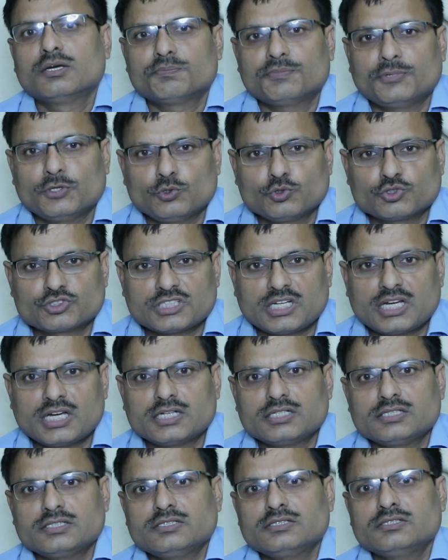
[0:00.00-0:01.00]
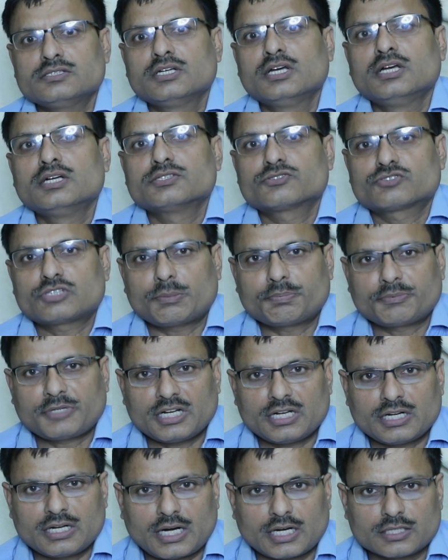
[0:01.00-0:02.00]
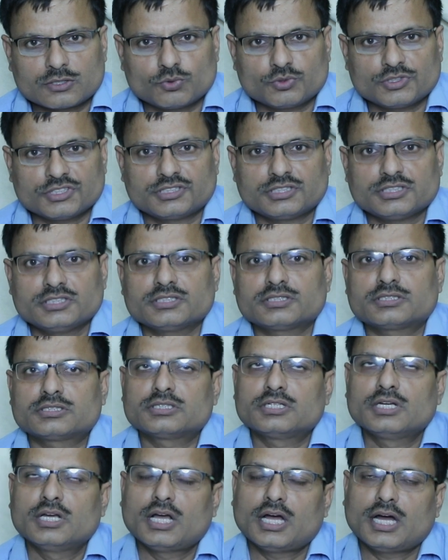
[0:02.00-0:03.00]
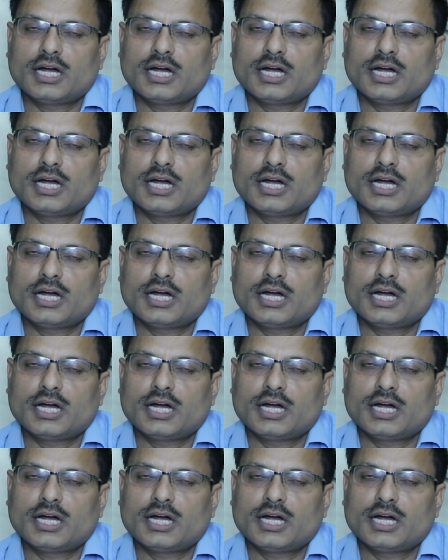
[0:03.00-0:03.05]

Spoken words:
fusion, subtalar orthodesis,